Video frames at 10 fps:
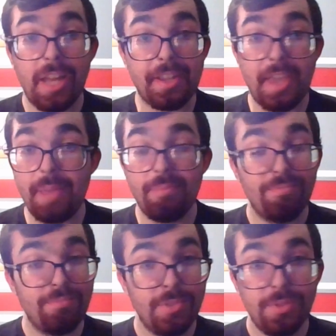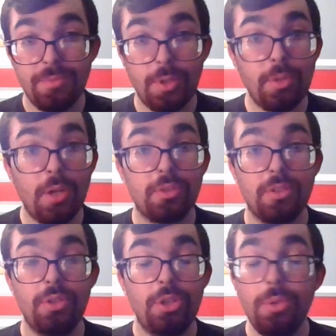game. Who knows?
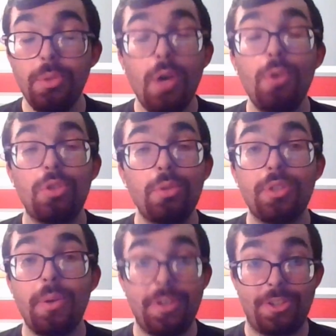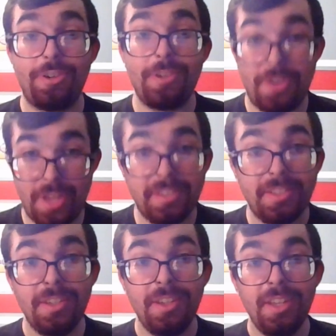Who knows who's going to start in net?
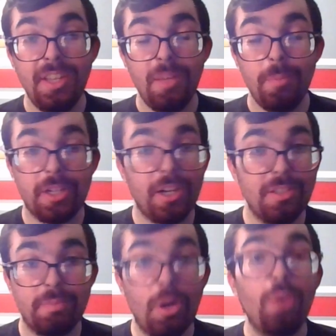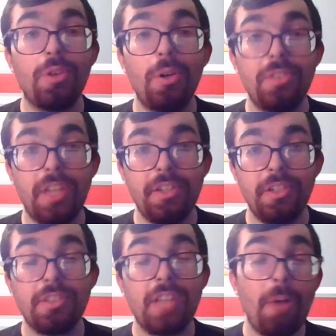Because both
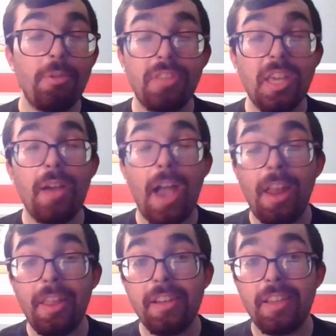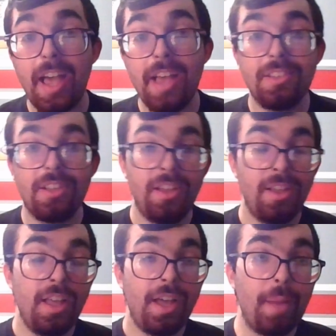goaltenders, I would say Elliott has
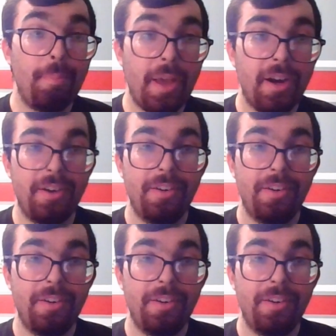a better